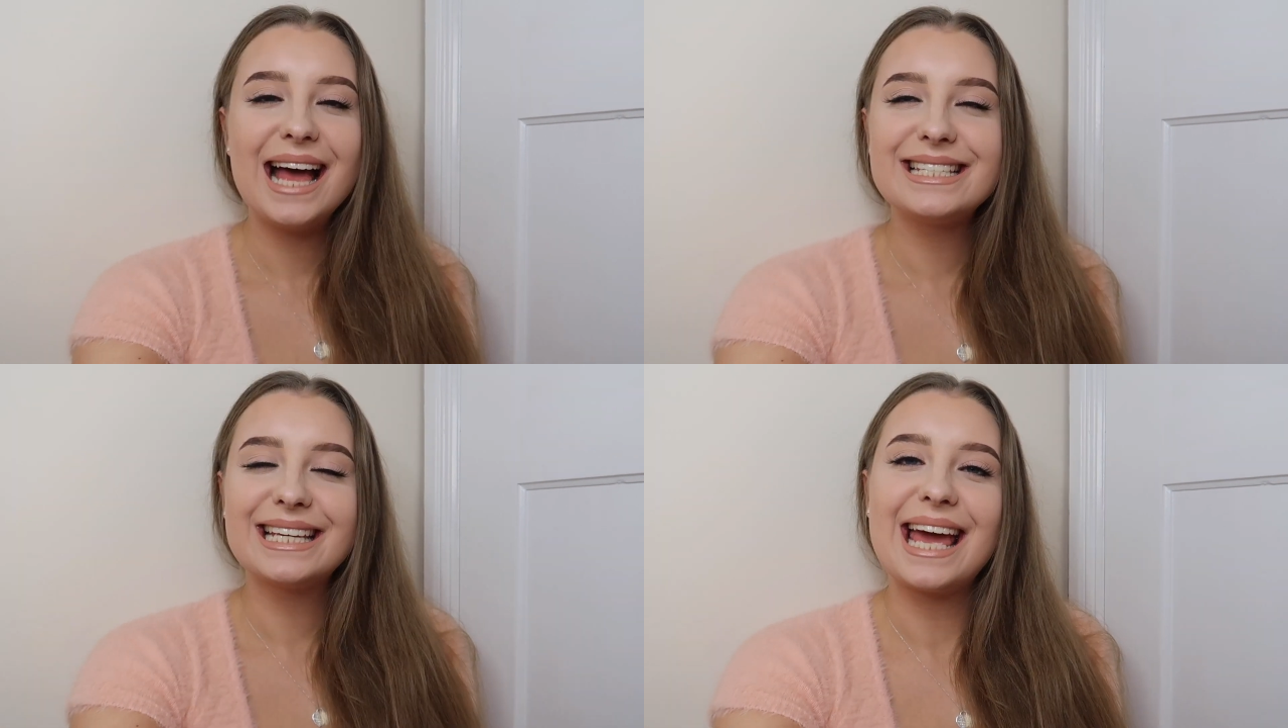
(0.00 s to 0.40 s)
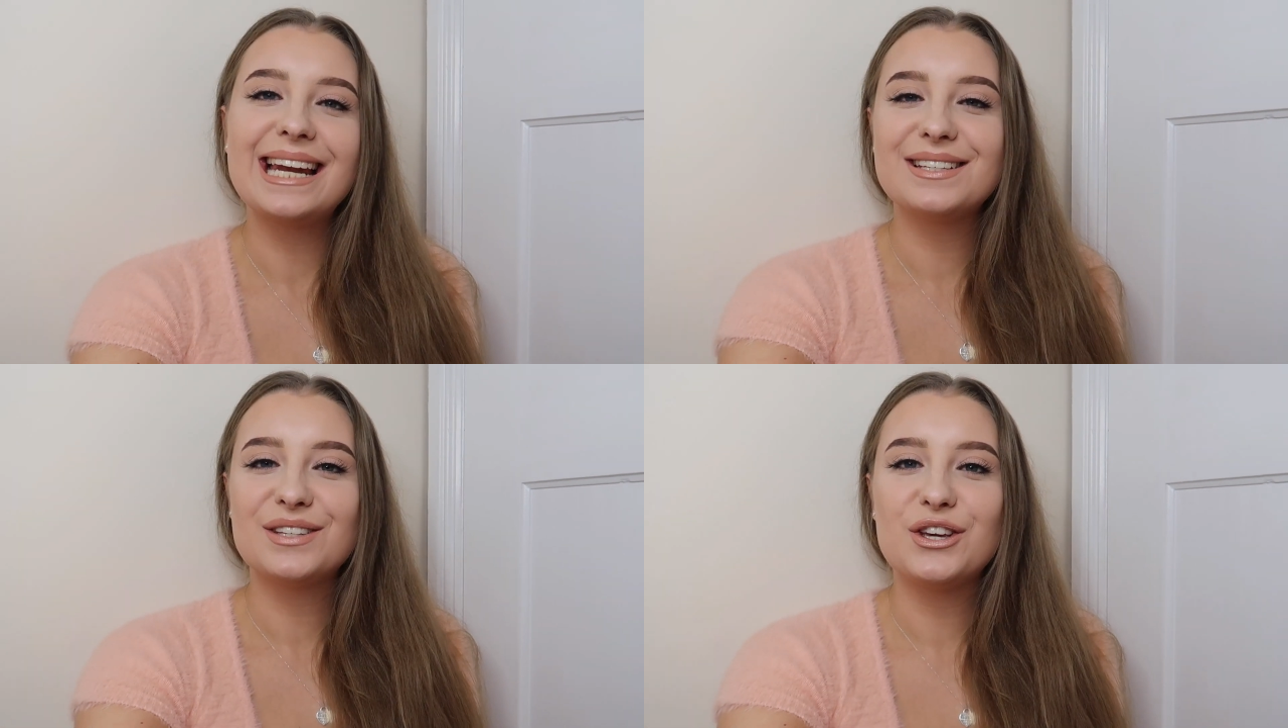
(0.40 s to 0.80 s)
And
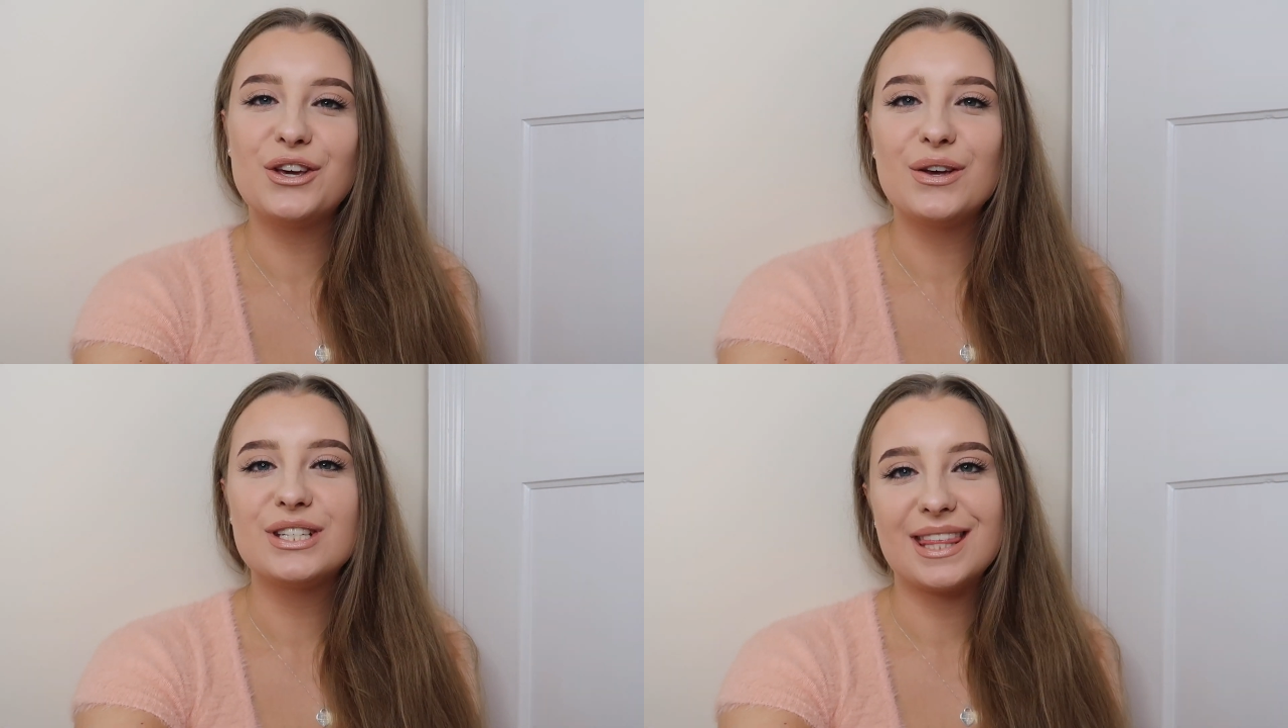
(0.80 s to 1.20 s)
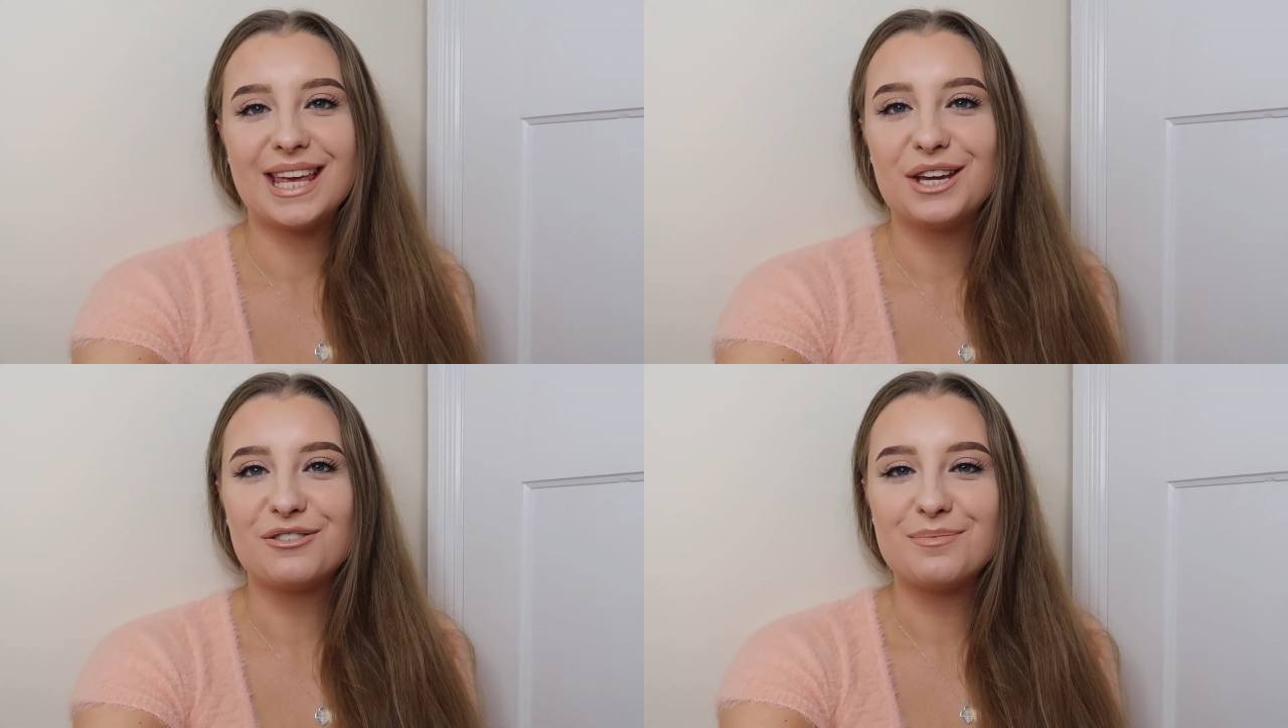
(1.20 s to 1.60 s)
again, it's a huge
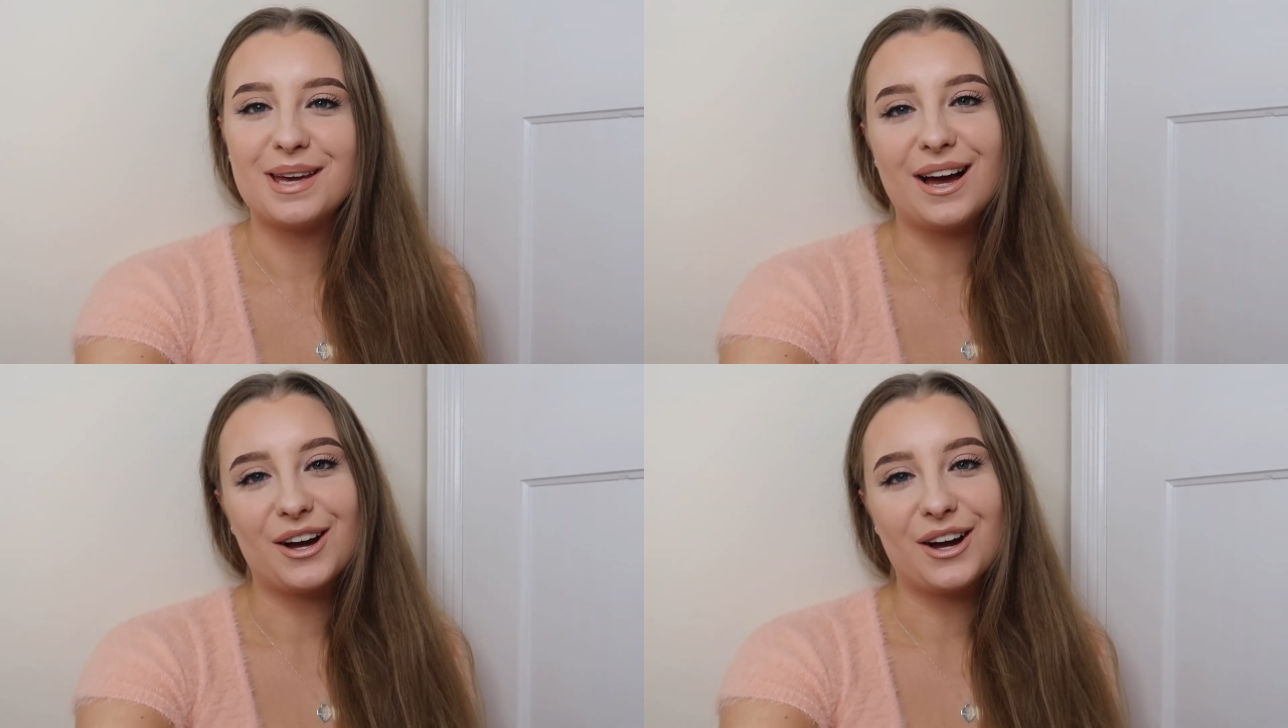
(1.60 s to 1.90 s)
thank you from me.